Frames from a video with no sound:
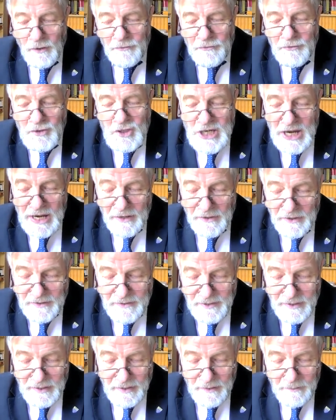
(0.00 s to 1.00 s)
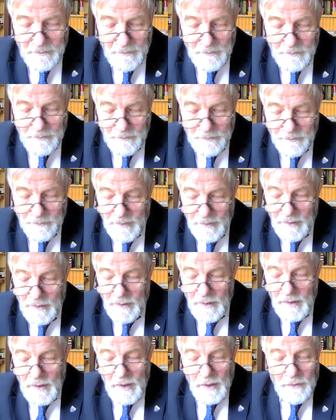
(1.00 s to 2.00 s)
of charity.
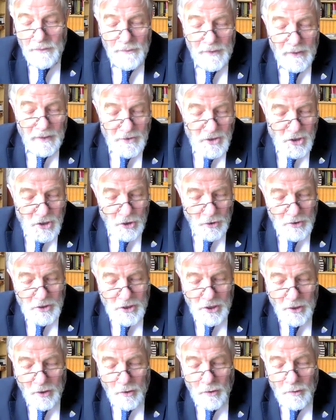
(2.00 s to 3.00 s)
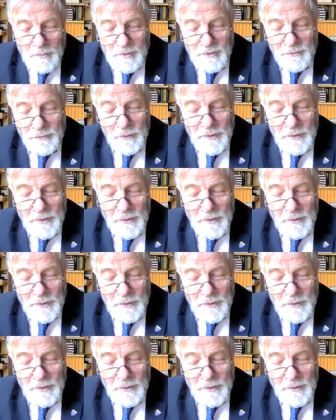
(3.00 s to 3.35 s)
There are church homes